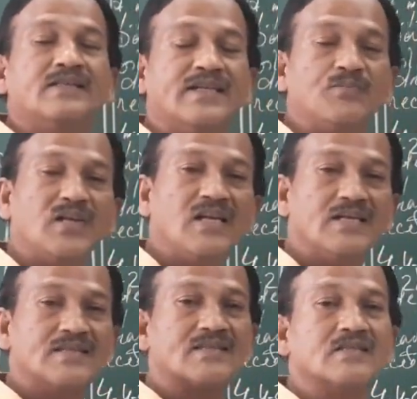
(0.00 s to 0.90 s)
that bill
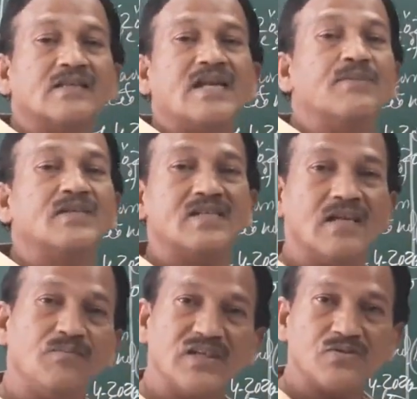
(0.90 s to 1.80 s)
is kept
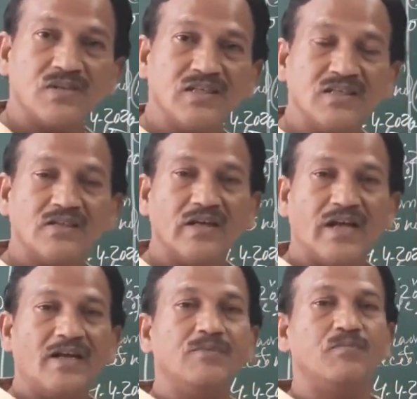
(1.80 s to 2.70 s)
till maturity
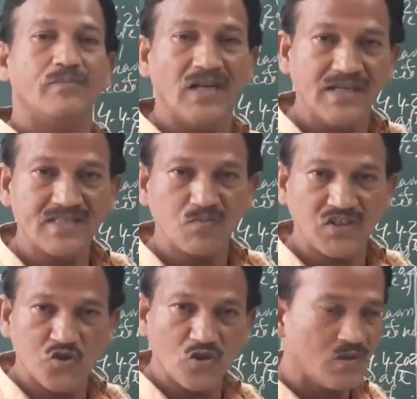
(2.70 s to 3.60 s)
and bill is
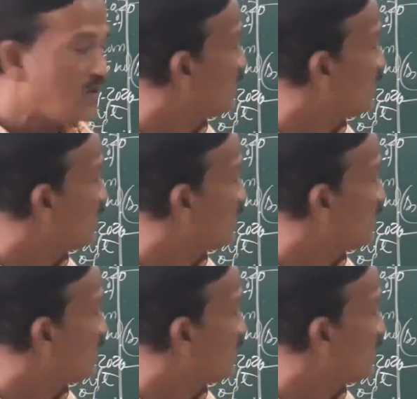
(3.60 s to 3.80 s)
matured,